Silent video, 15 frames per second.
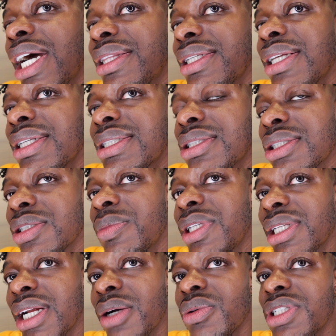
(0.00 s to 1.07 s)
I think that's
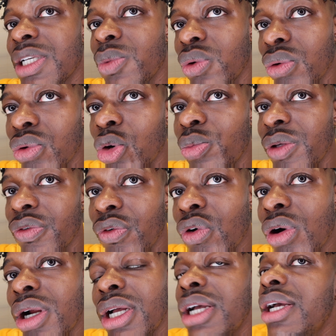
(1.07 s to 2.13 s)
something that I was able to grow
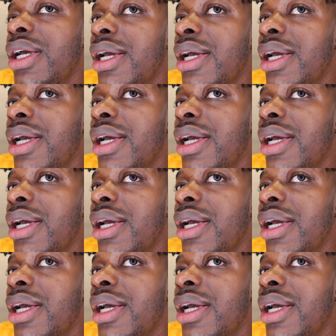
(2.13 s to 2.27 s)
before,